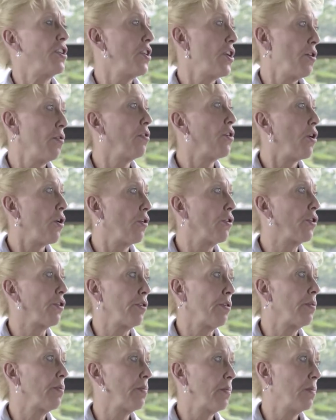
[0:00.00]
no longer
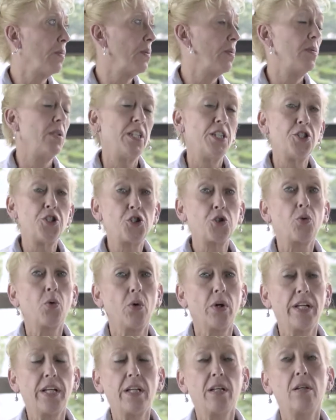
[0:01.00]

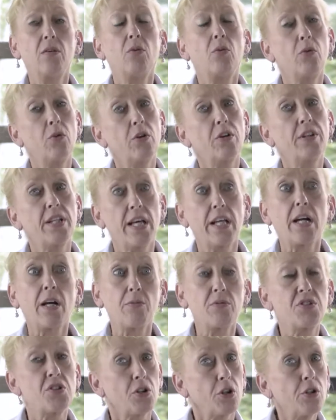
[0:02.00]
enjoy or that I
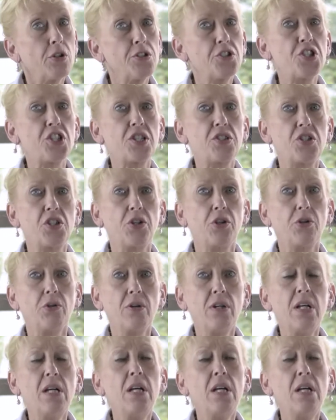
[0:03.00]
was allergic to.